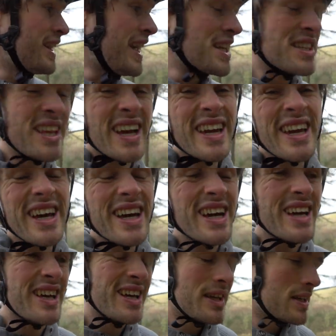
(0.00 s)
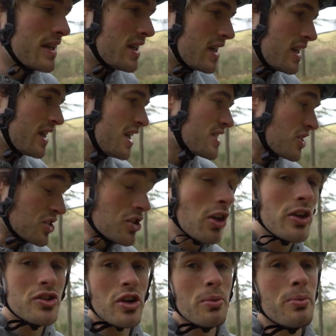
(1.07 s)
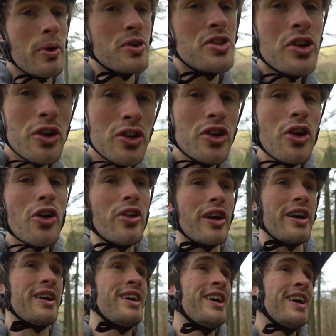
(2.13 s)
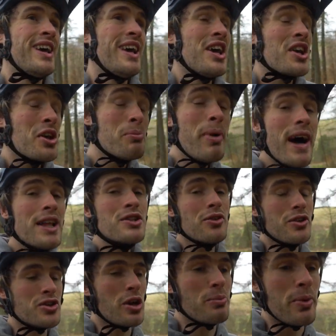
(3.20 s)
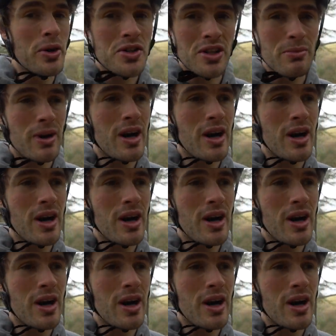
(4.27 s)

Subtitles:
It's like it's a solid dropper post, you could call it. Compared to other drop posts on the